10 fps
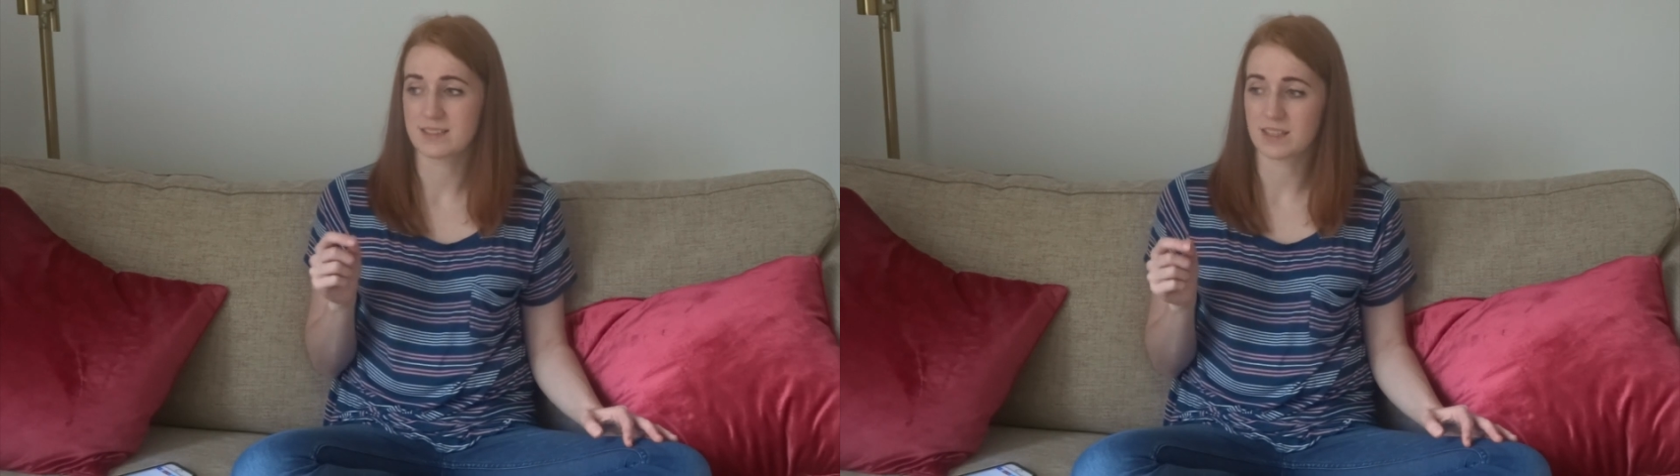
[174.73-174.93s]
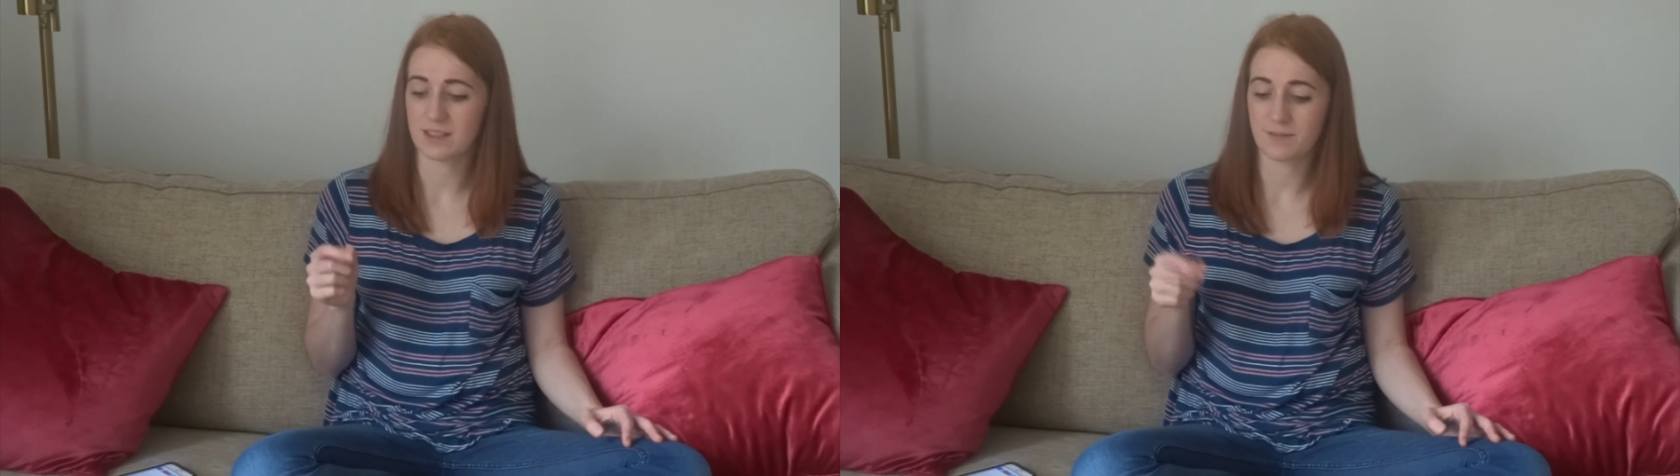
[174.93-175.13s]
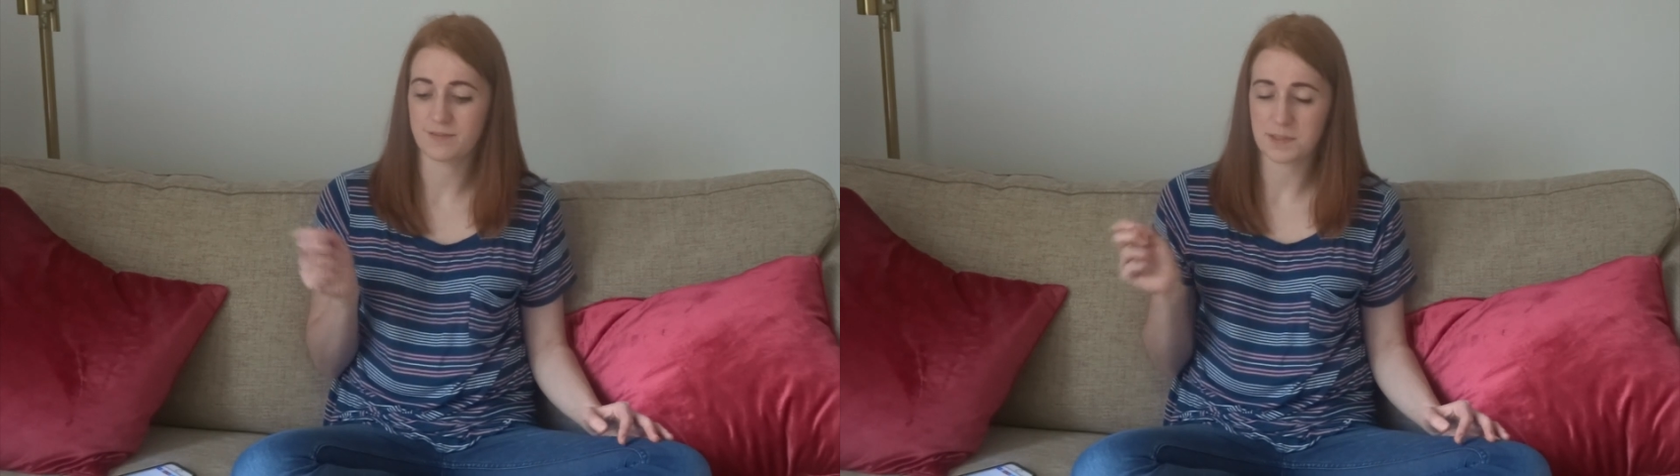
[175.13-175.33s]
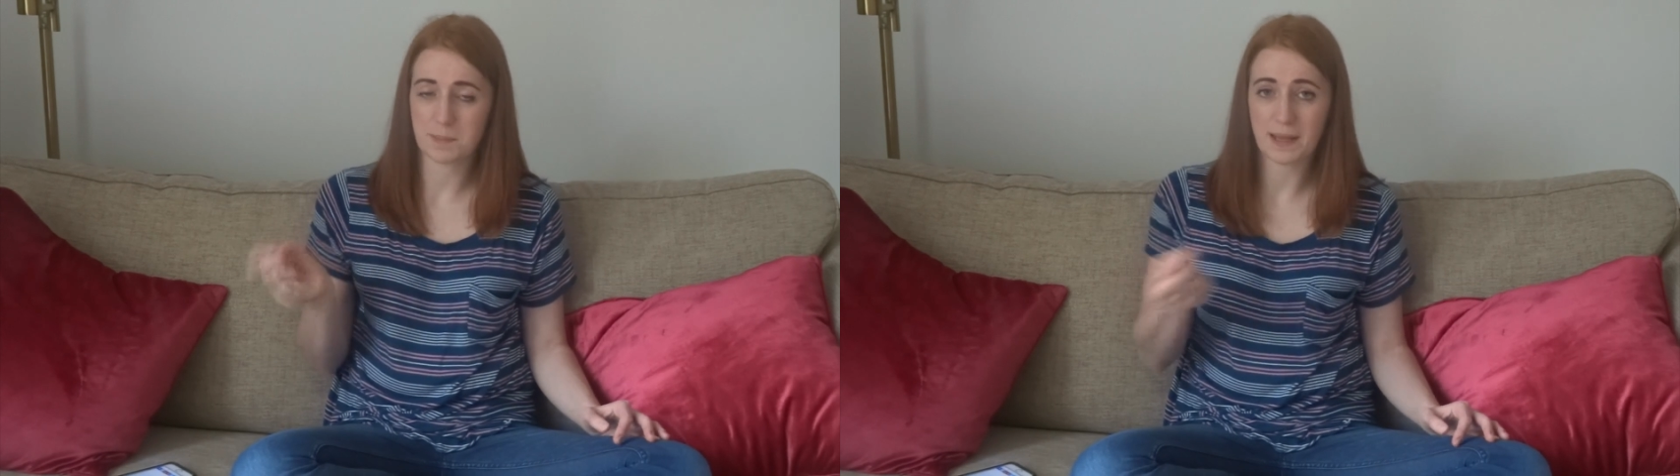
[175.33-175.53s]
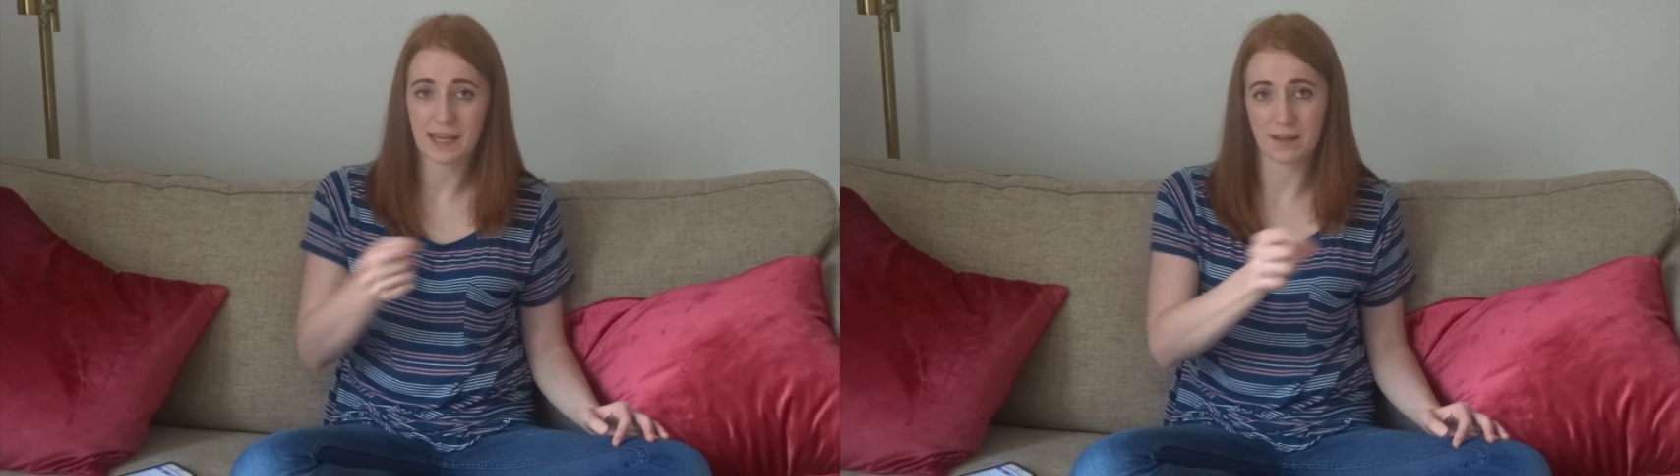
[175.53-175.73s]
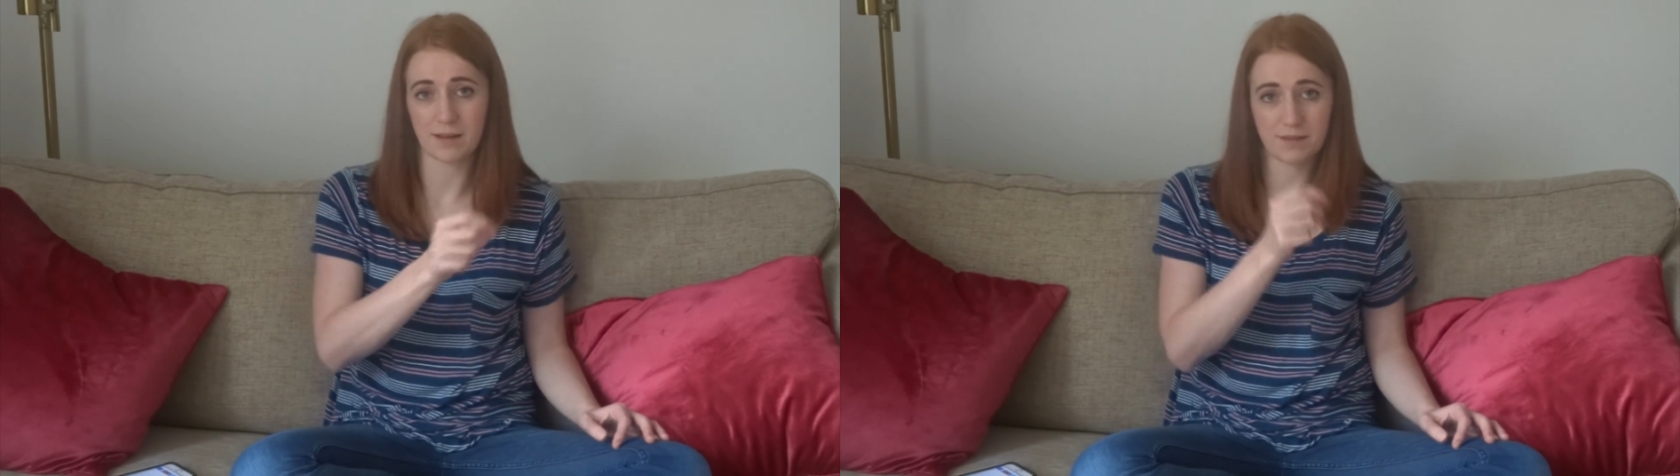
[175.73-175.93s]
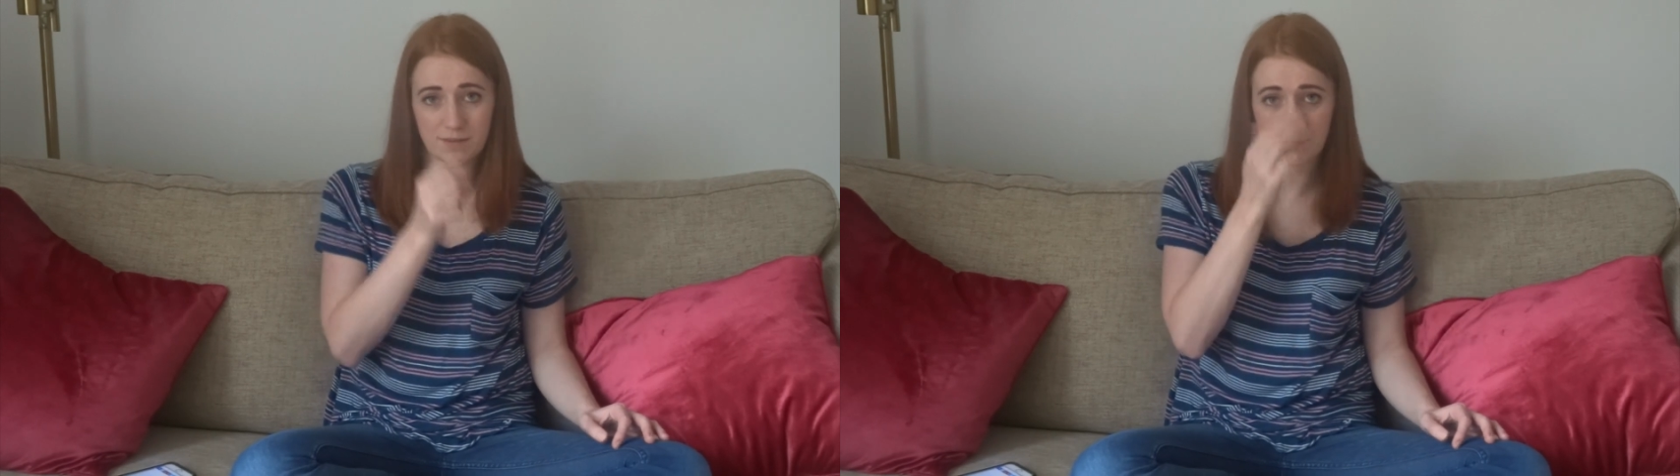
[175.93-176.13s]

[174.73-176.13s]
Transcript: kind of to pick at